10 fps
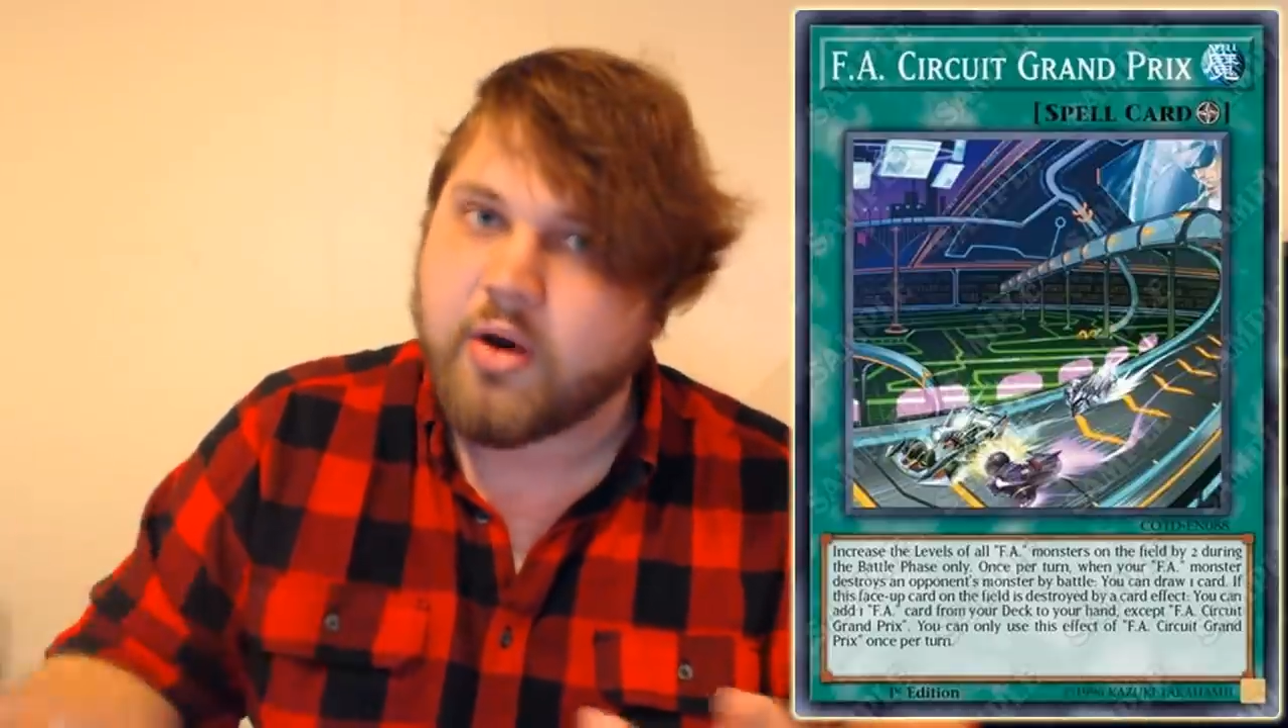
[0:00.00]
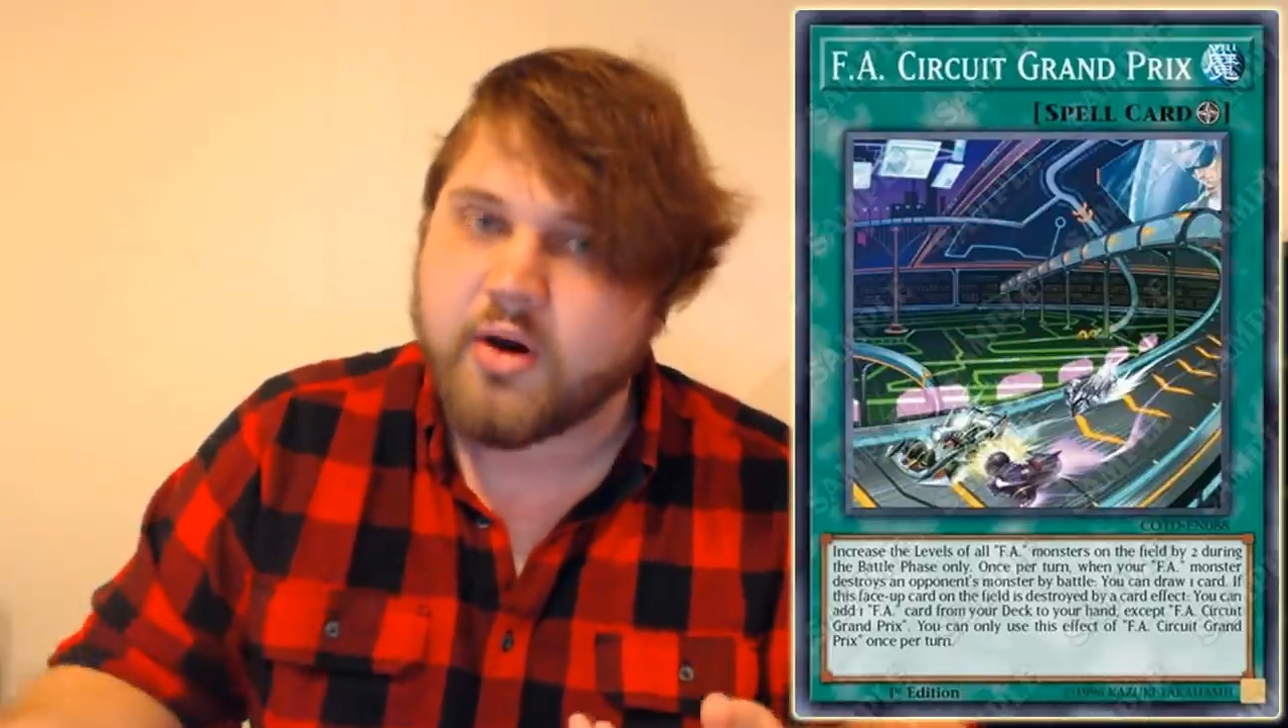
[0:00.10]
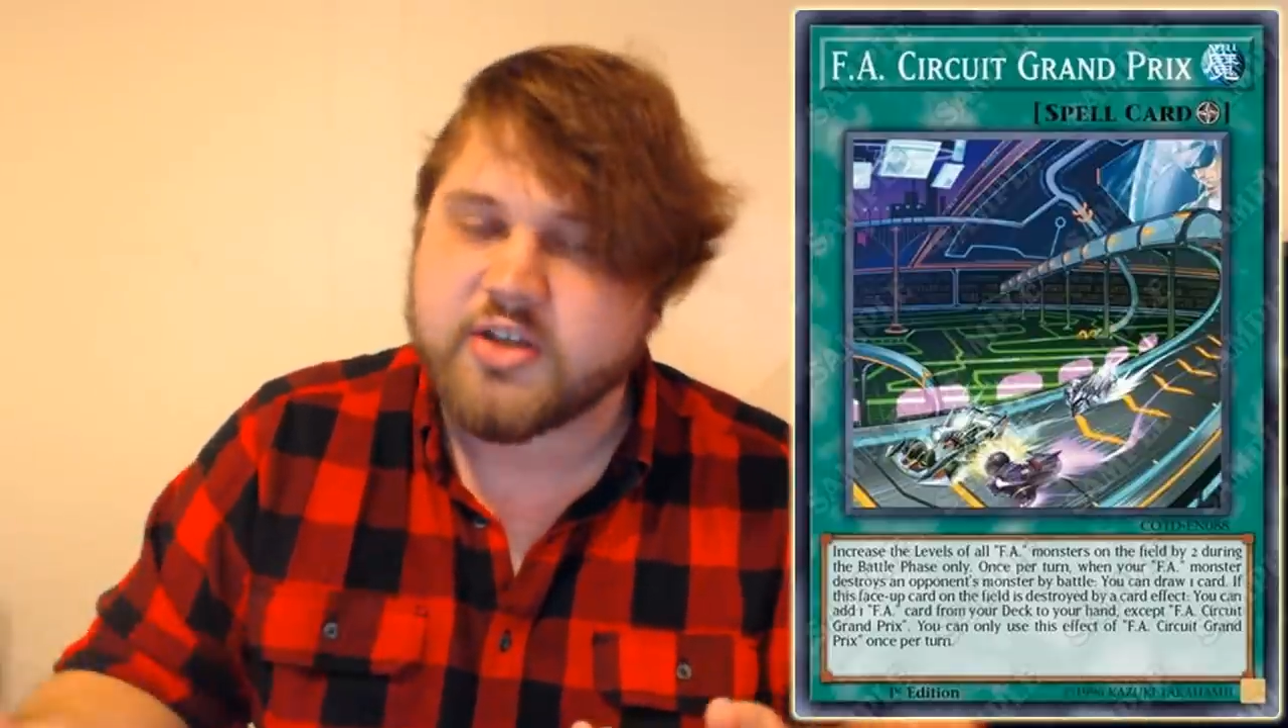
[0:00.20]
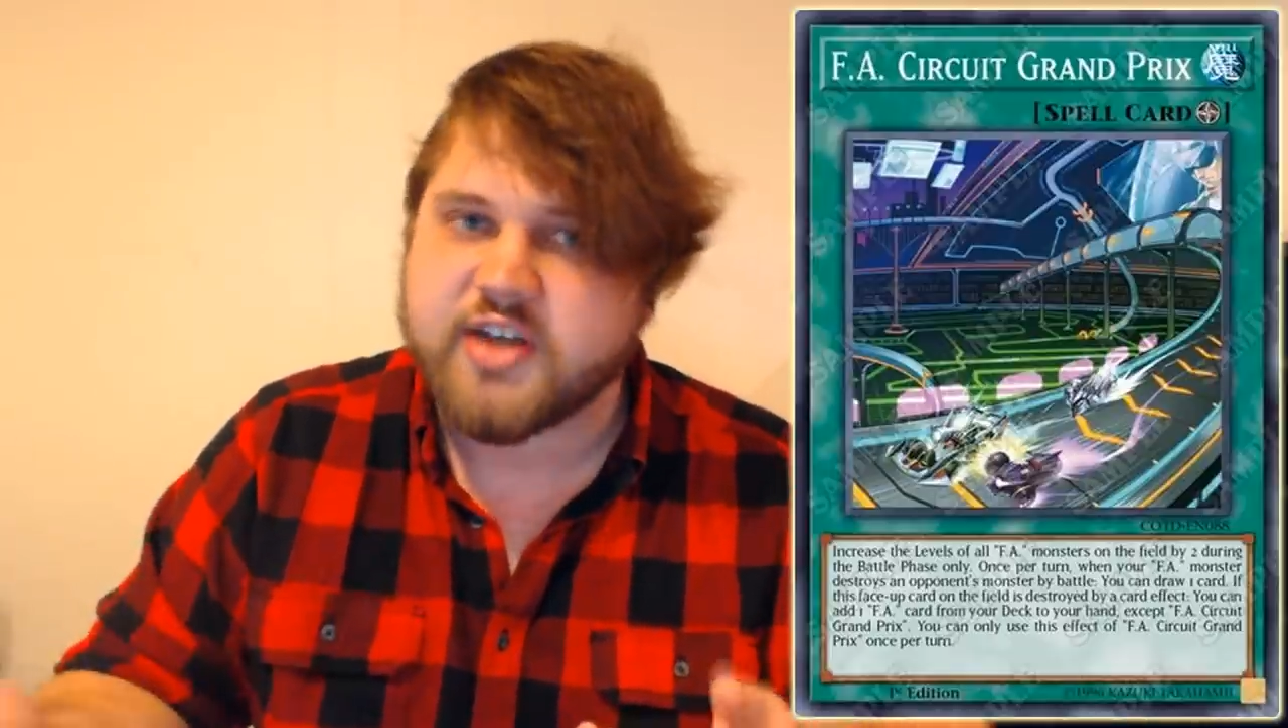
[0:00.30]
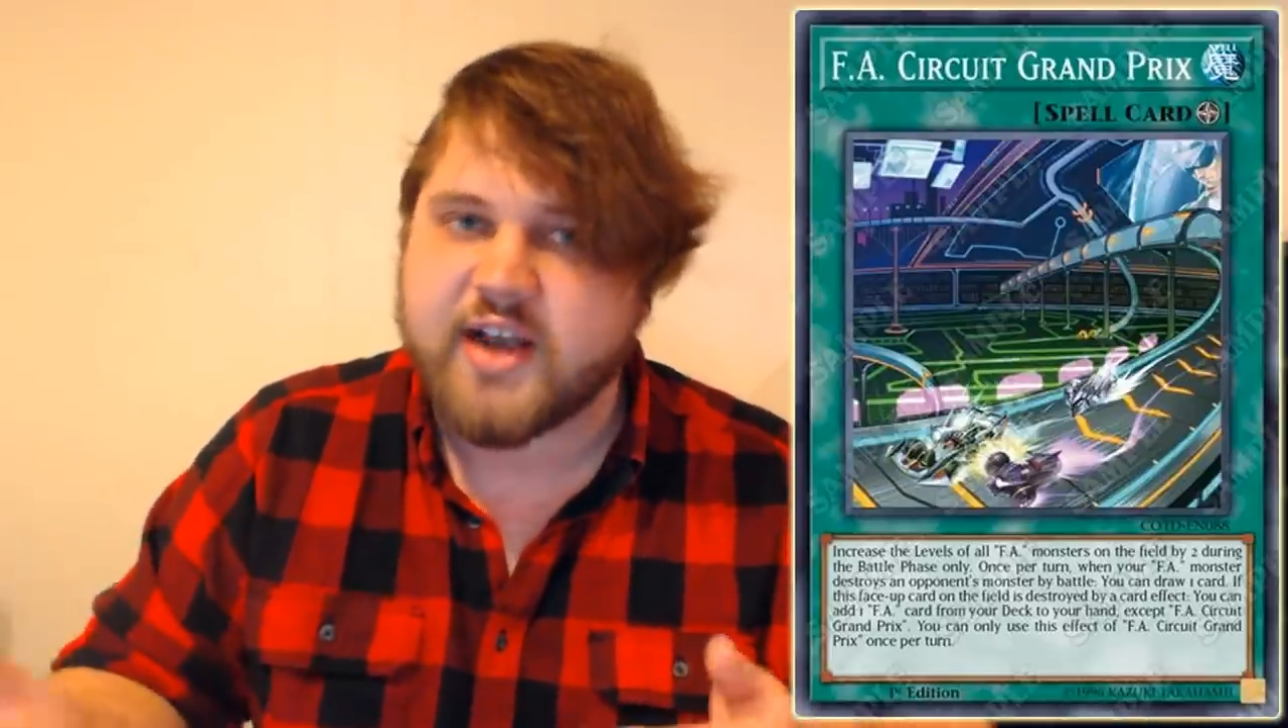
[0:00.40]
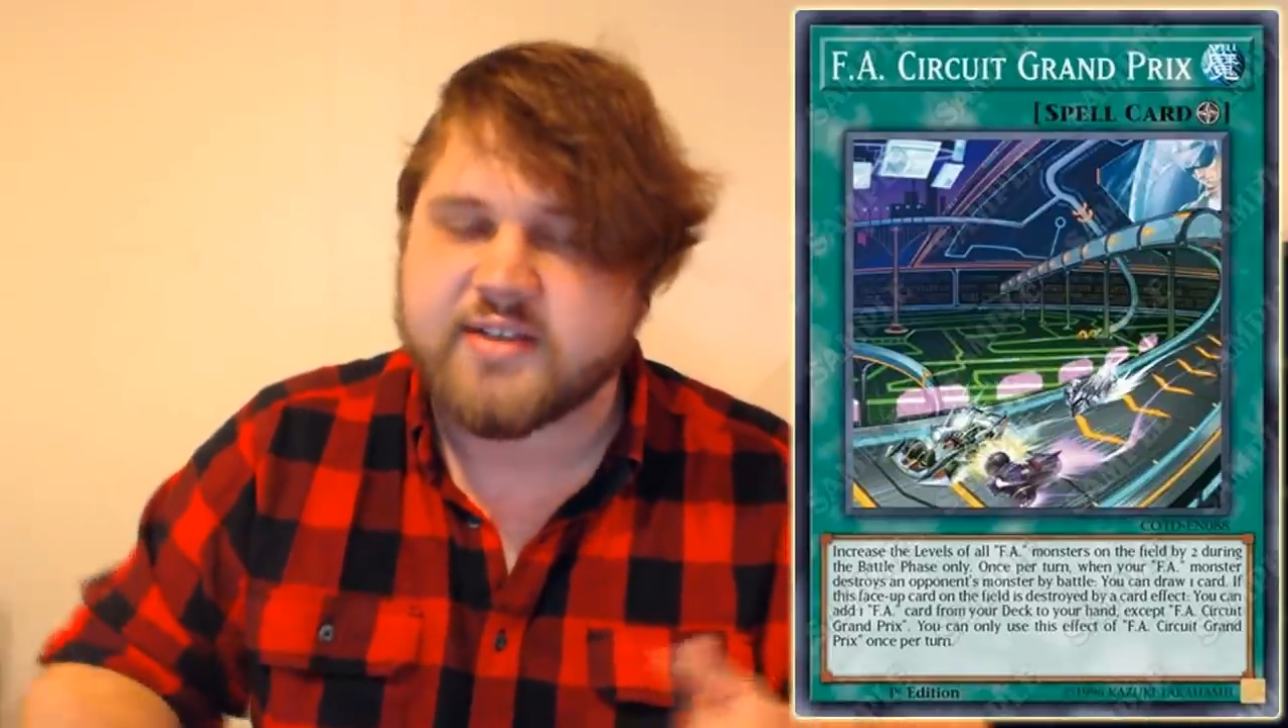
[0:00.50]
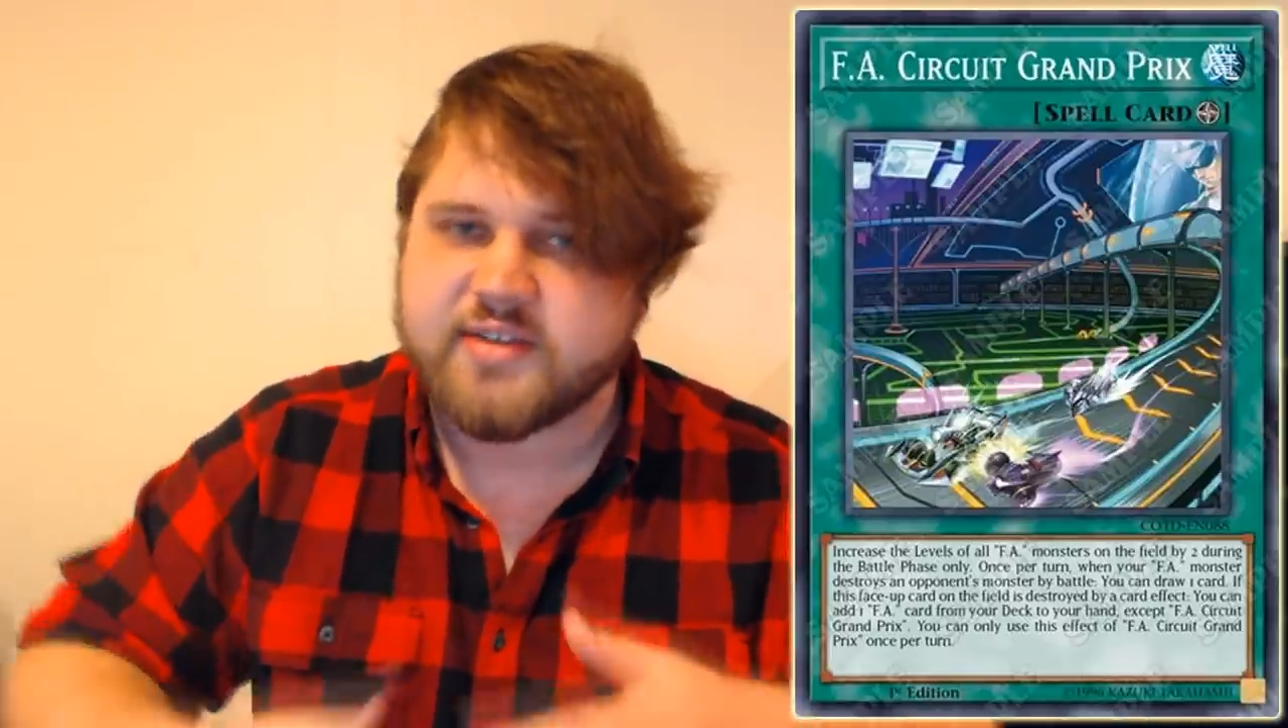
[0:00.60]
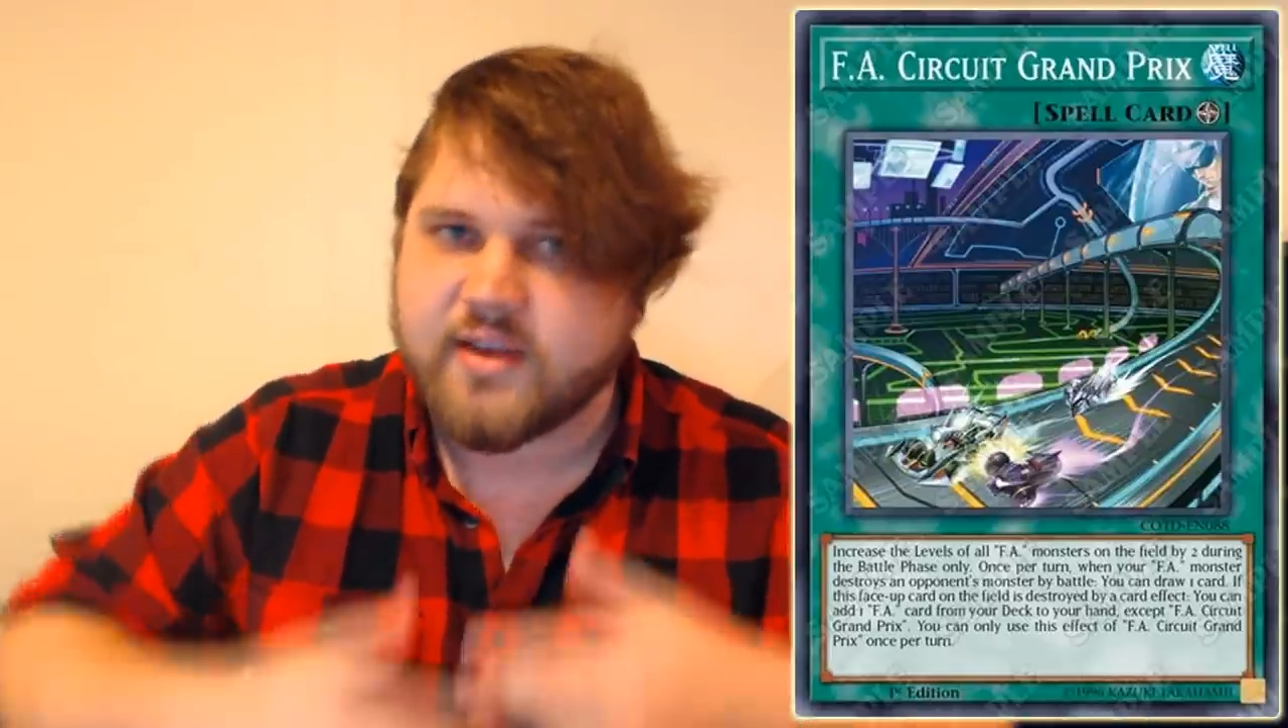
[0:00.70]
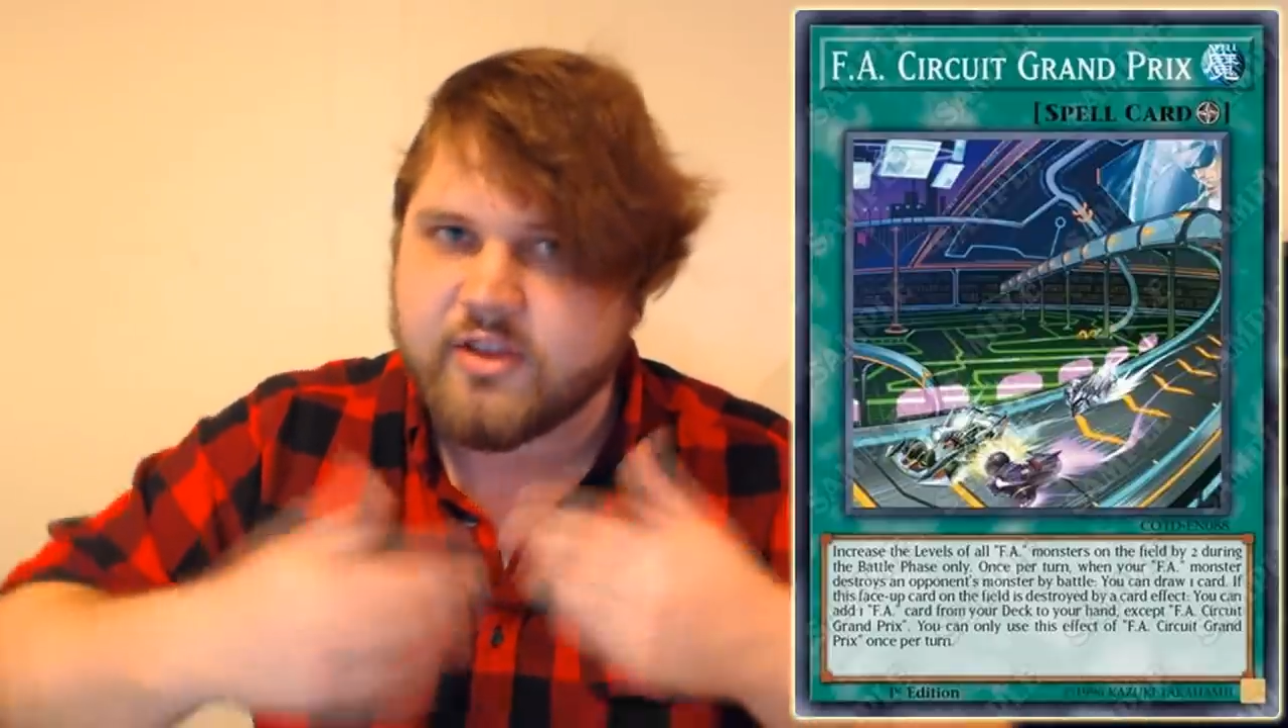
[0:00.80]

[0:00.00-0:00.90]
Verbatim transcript: Parshaths,